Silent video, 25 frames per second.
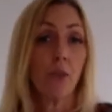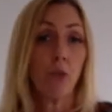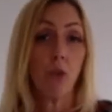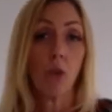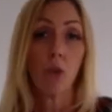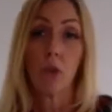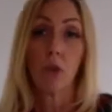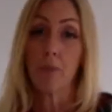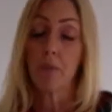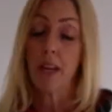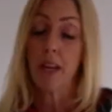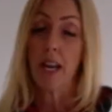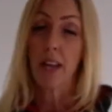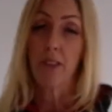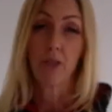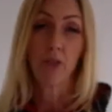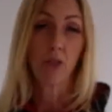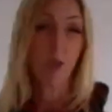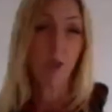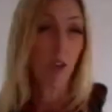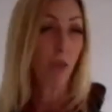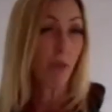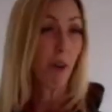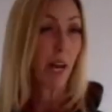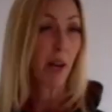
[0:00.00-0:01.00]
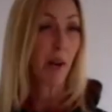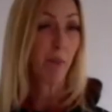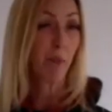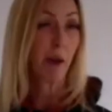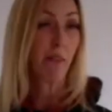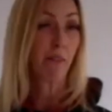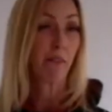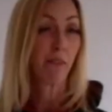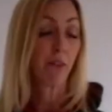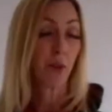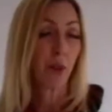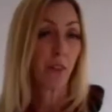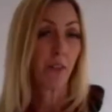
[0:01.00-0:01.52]
They're all up there. They're all around
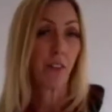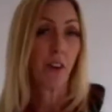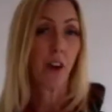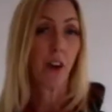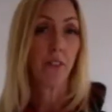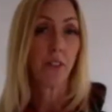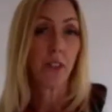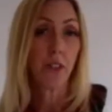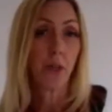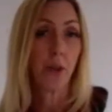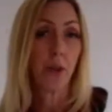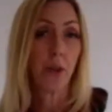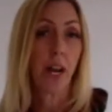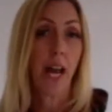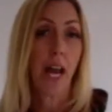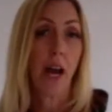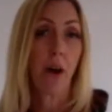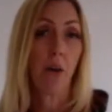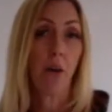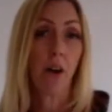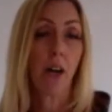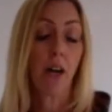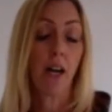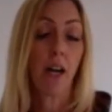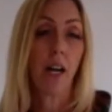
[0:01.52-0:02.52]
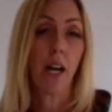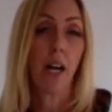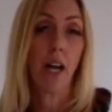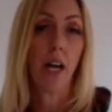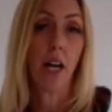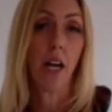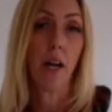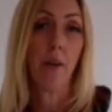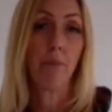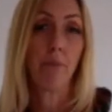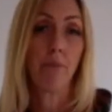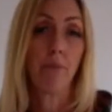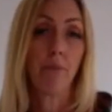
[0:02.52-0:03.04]
about 45 to an hour
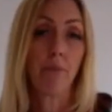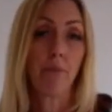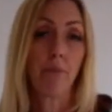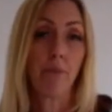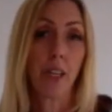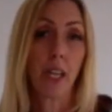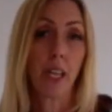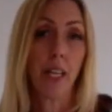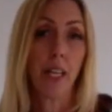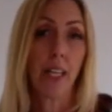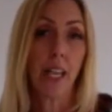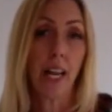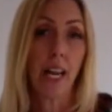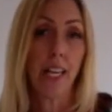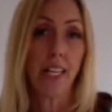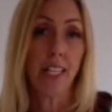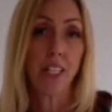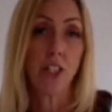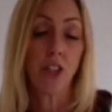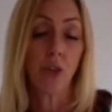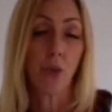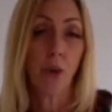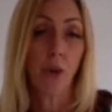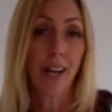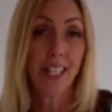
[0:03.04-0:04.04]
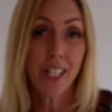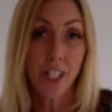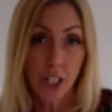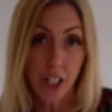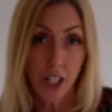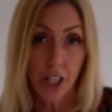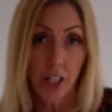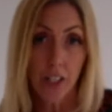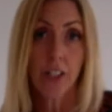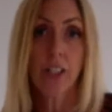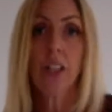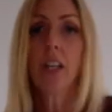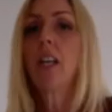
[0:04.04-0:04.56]
in
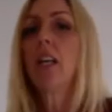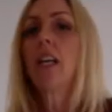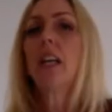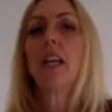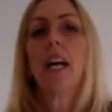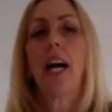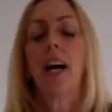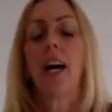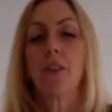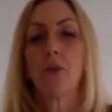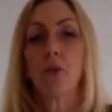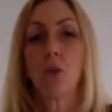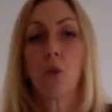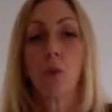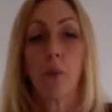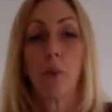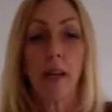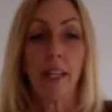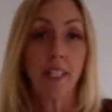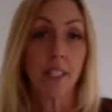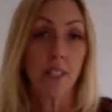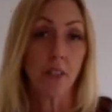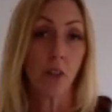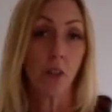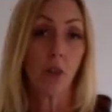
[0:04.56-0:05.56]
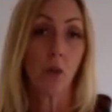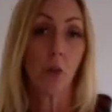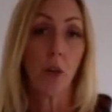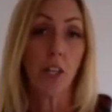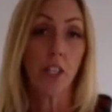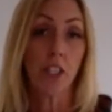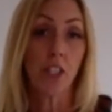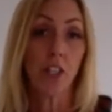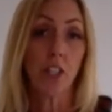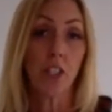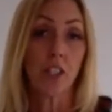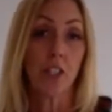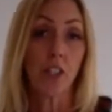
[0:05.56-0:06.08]
duration, and they're all based on
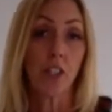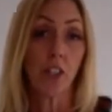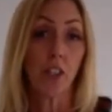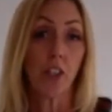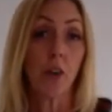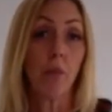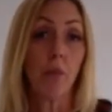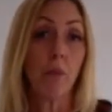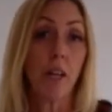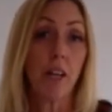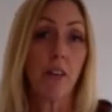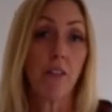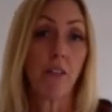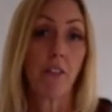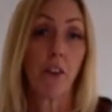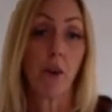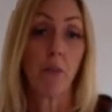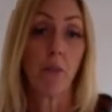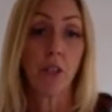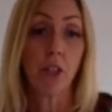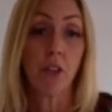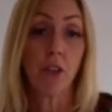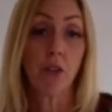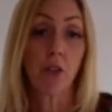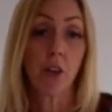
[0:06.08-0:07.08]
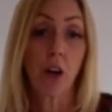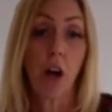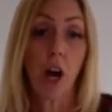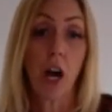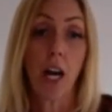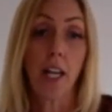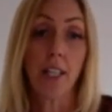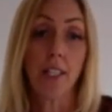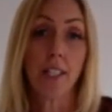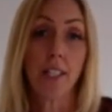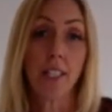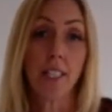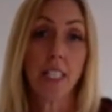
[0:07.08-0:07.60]
questions that come in from you
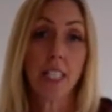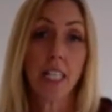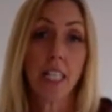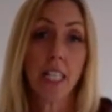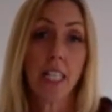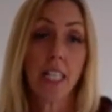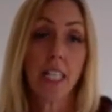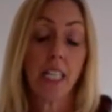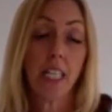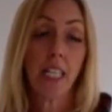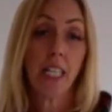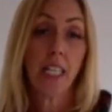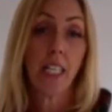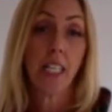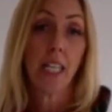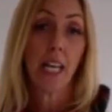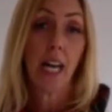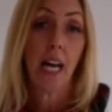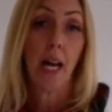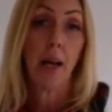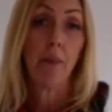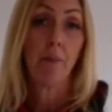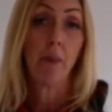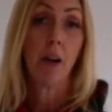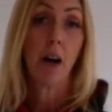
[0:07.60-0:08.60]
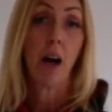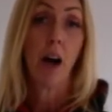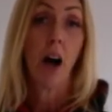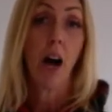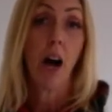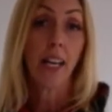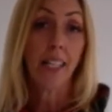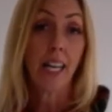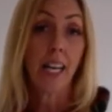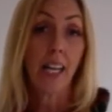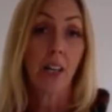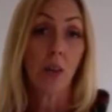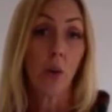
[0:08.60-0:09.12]
guys.
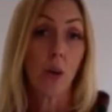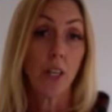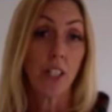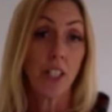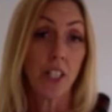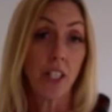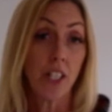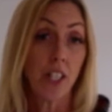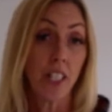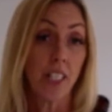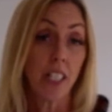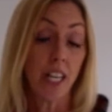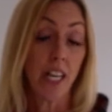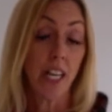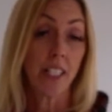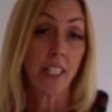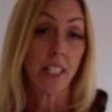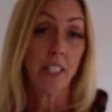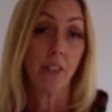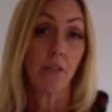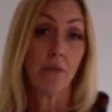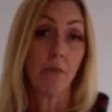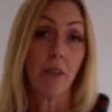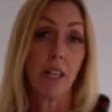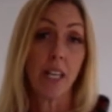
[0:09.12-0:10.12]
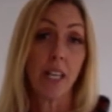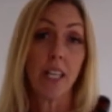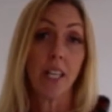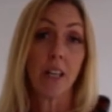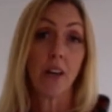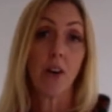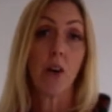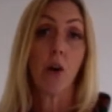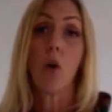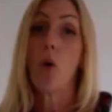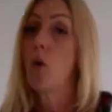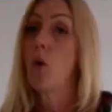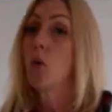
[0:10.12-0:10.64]
I get questions asked of me
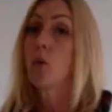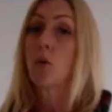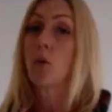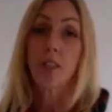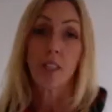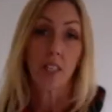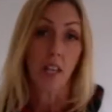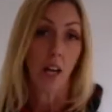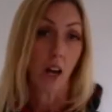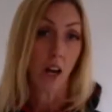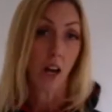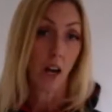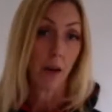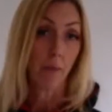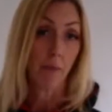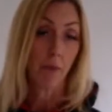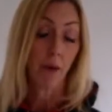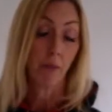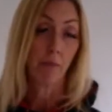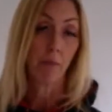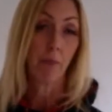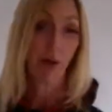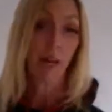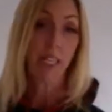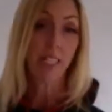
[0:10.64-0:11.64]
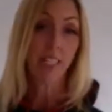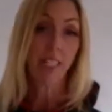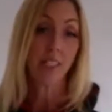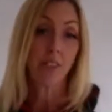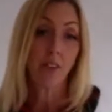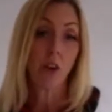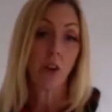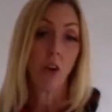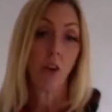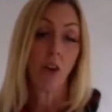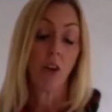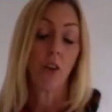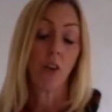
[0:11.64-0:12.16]
all the time based
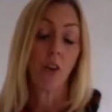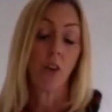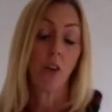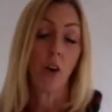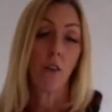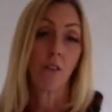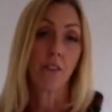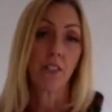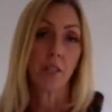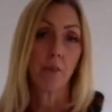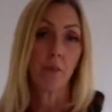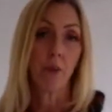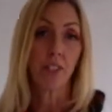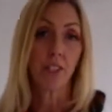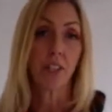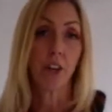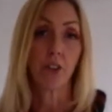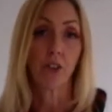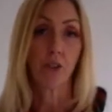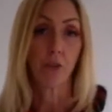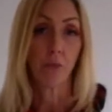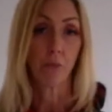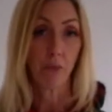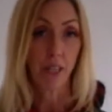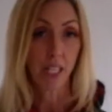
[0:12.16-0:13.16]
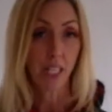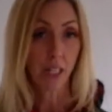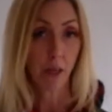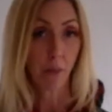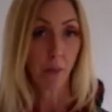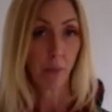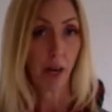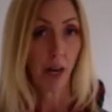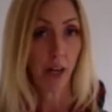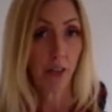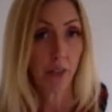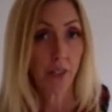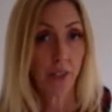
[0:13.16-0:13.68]
on, obviously, my social media
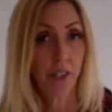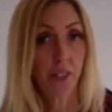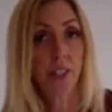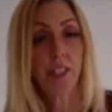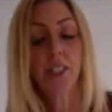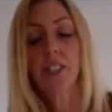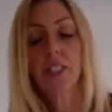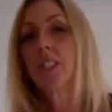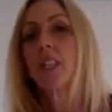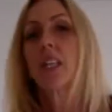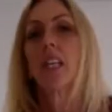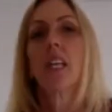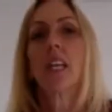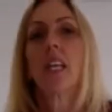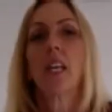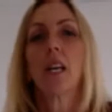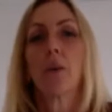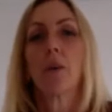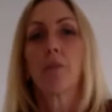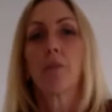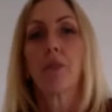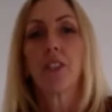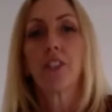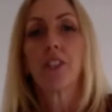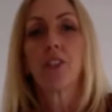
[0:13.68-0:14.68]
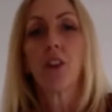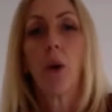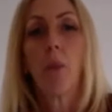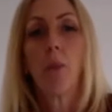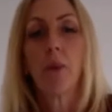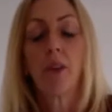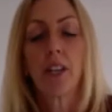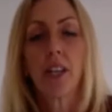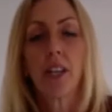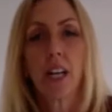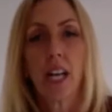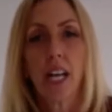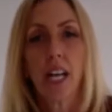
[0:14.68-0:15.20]
posts.
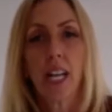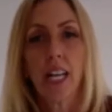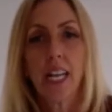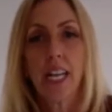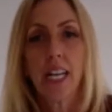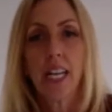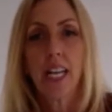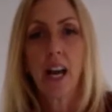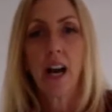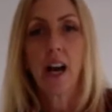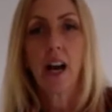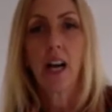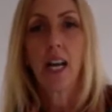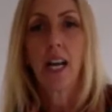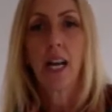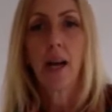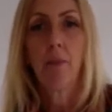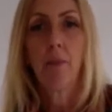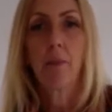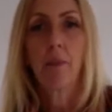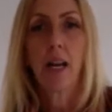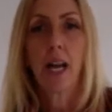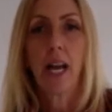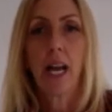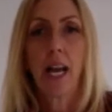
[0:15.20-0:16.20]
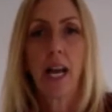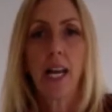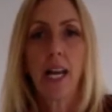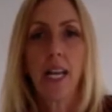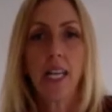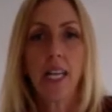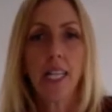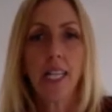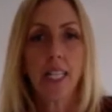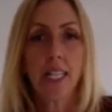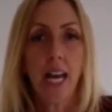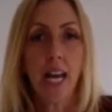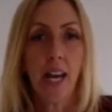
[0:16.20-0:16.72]
Predominantly, I am
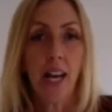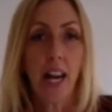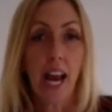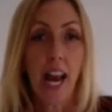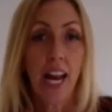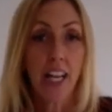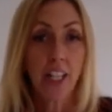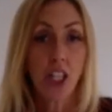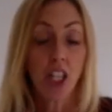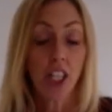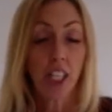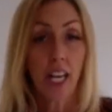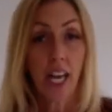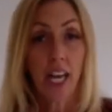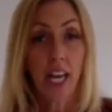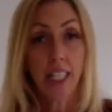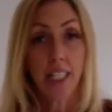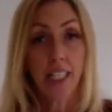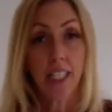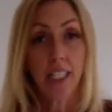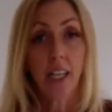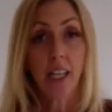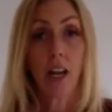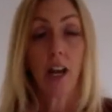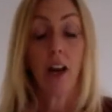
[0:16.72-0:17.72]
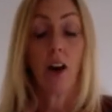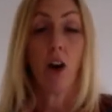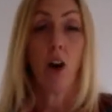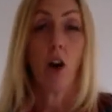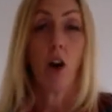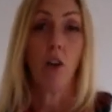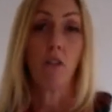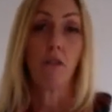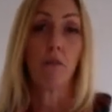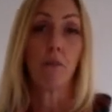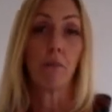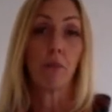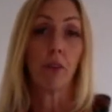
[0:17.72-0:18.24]
an educator
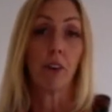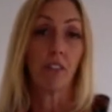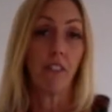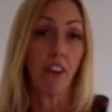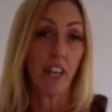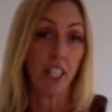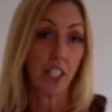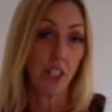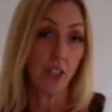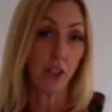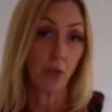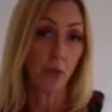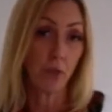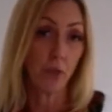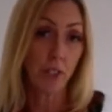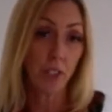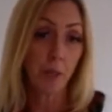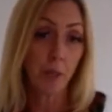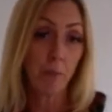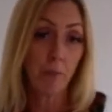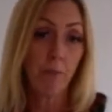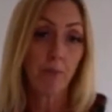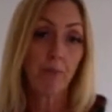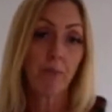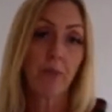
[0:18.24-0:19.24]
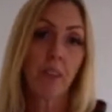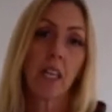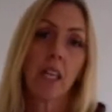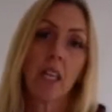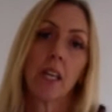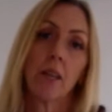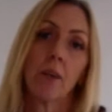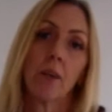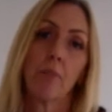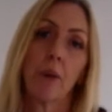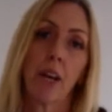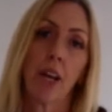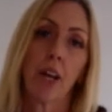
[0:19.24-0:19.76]
of professionals,
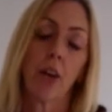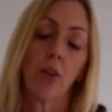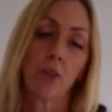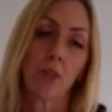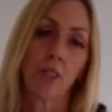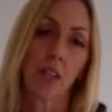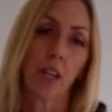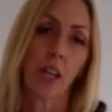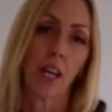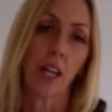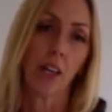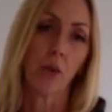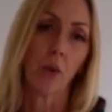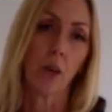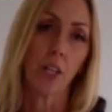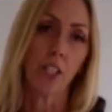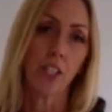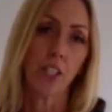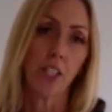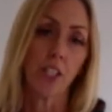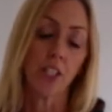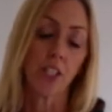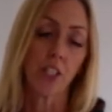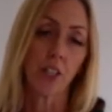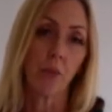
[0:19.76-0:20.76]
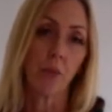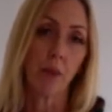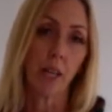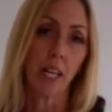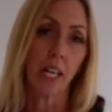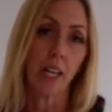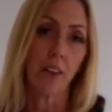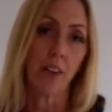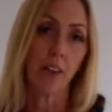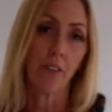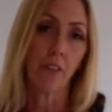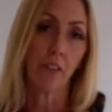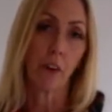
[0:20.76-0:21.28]
but I also get questions coming
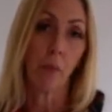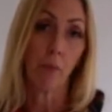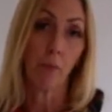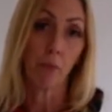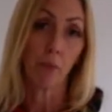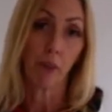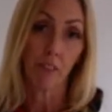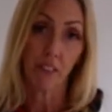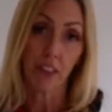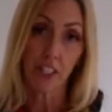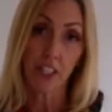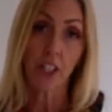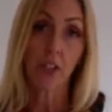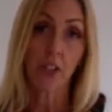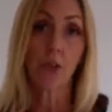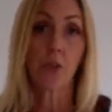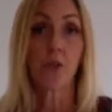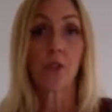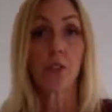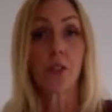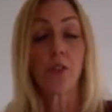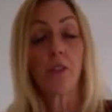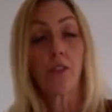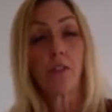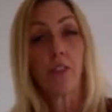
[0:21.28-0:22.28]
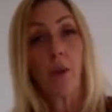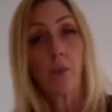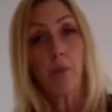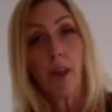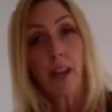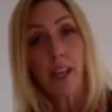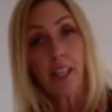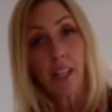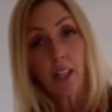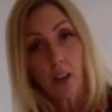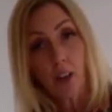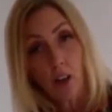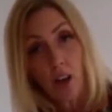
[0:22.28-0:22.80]
in from professionals, from
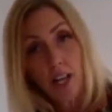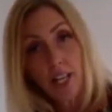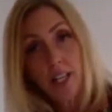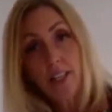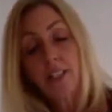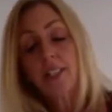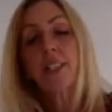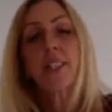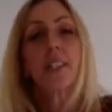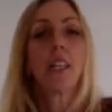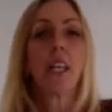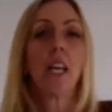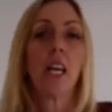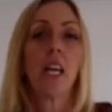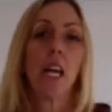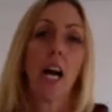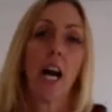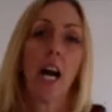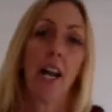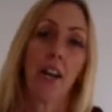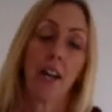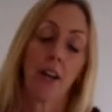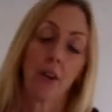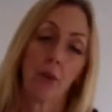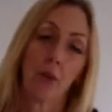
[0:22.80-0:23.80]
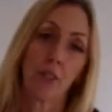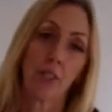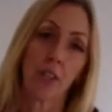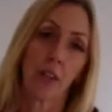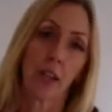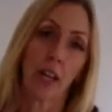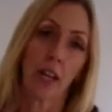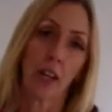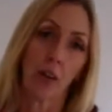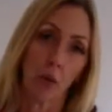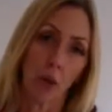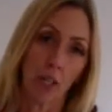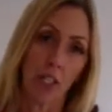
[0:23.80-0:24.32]
their clients, and I also
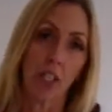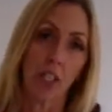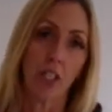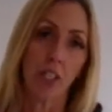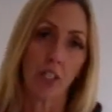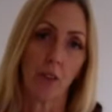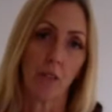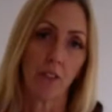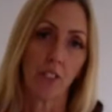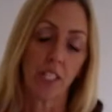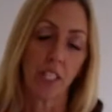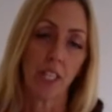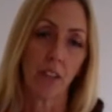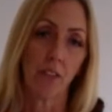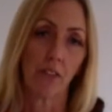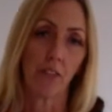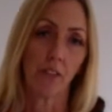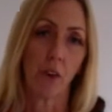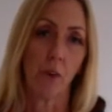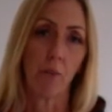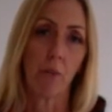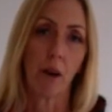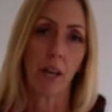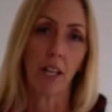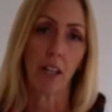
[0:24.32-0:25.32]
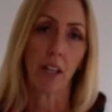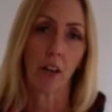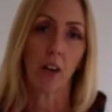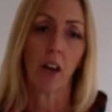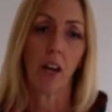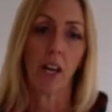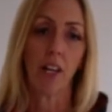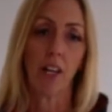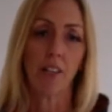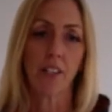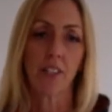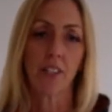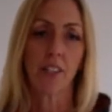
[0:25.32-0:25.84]
get questions, obviously, from my
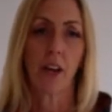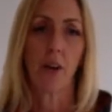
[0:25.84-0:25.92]
clients.